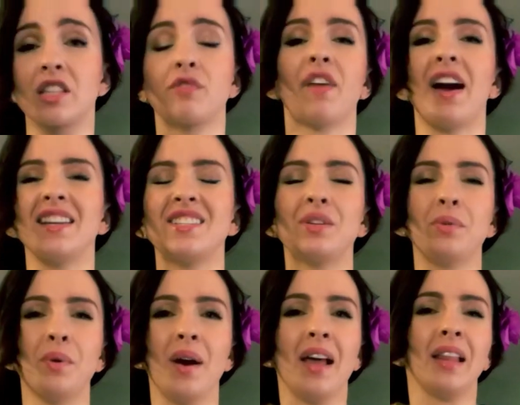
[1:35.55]
It's fine
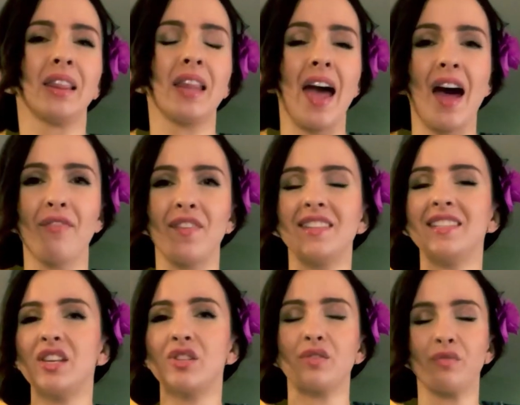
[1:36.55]
to laugh and
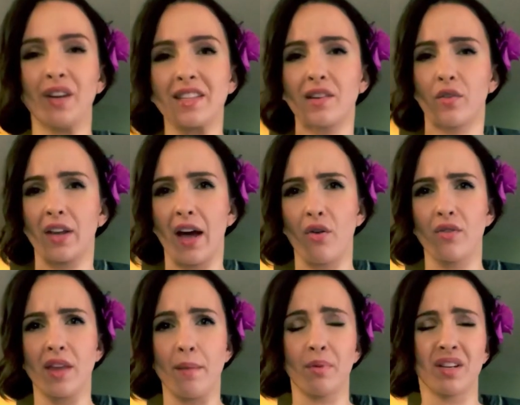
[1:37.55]
tease your friends every now
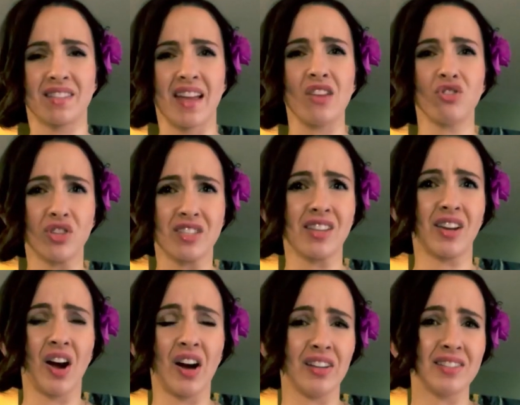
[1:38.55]
and then, but is that just the
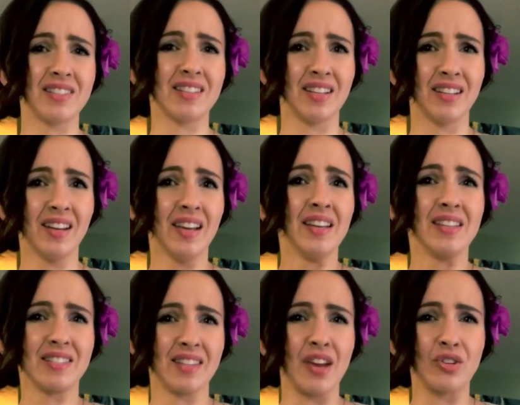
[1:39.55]
constant
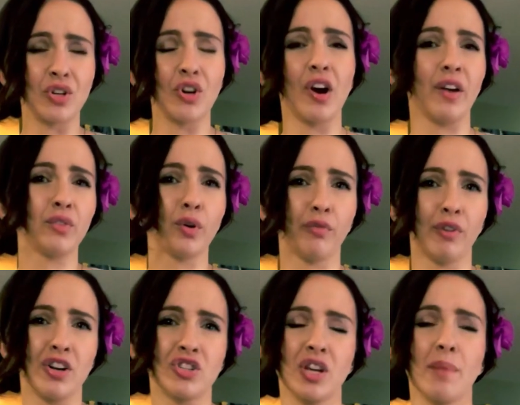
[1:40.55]
center of your
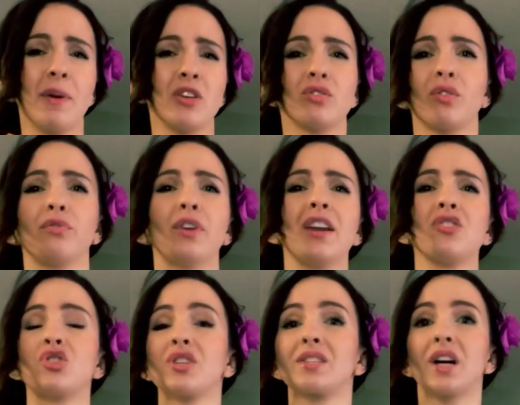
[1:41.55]
friendship? Is your
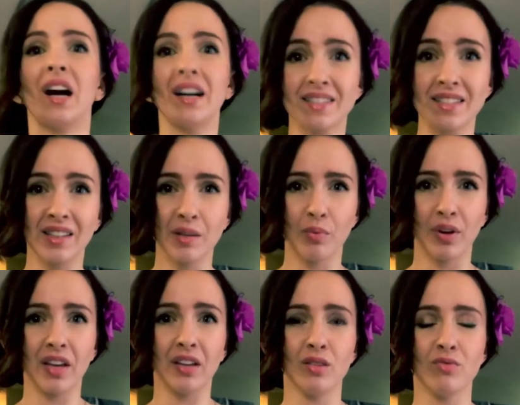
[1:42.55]
friend just constantly
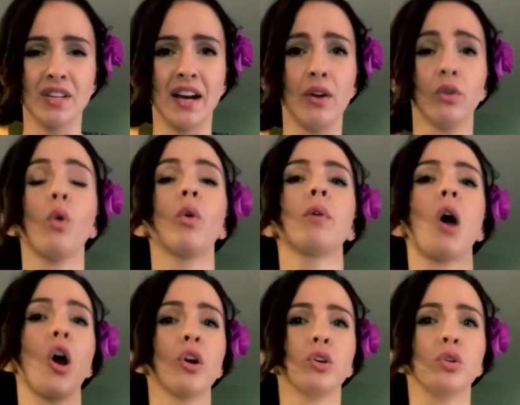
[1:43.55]
bringing you down, or
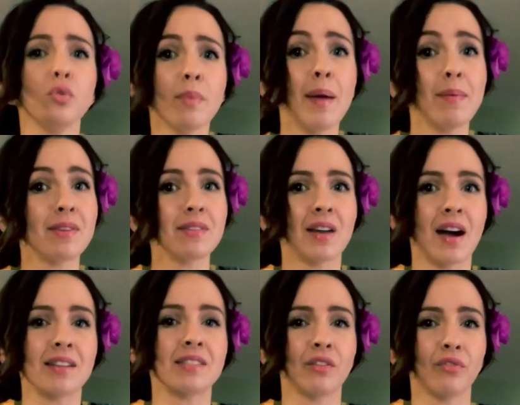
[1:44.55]
are you maybe the
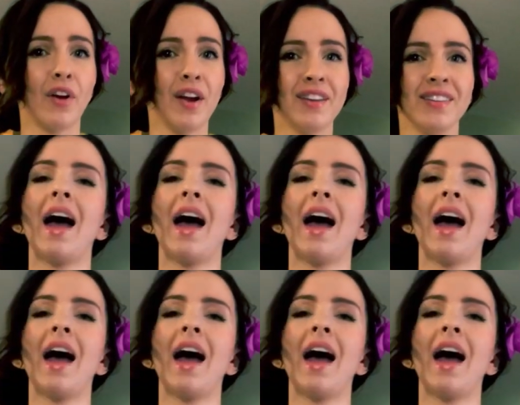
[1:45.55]
toxic friend?